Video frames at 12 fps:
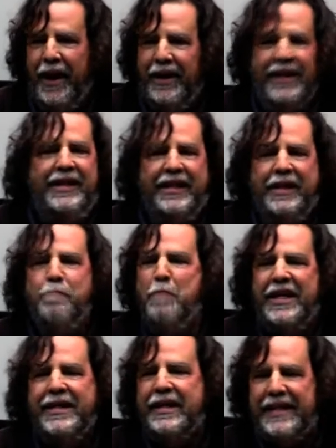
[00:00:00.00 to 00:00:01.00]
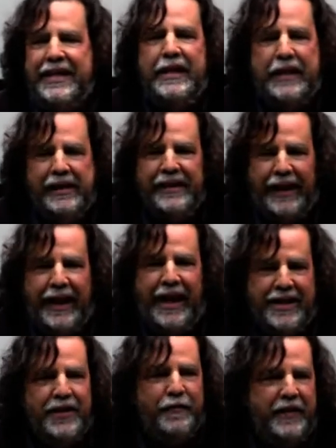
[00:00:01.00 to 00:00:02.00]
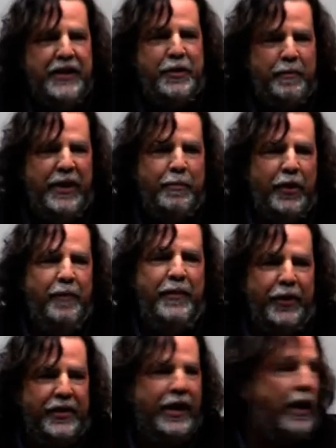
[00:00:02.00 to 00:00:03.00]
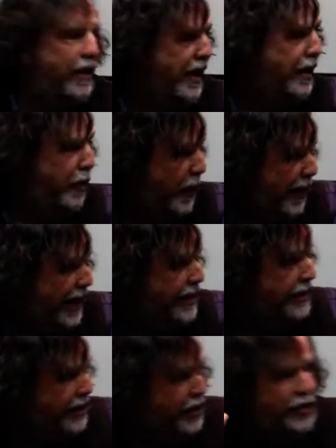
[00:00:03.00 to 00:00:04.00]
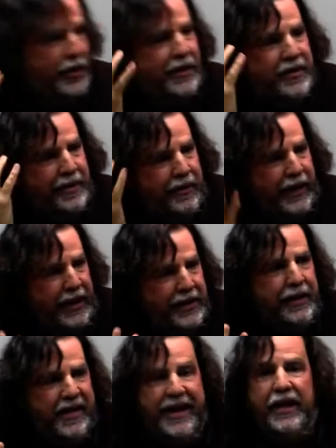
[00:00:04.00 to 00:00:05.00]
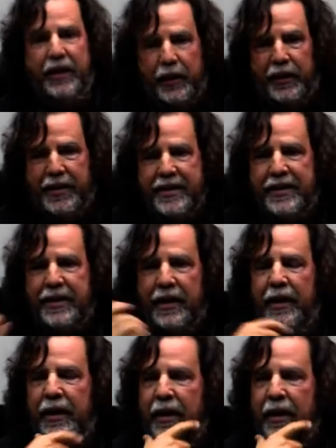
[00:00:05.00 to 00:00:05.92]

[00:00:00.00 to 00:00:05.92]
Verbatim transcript: and I didn't miss a single class of these people, because they are great teachers, great thinkers.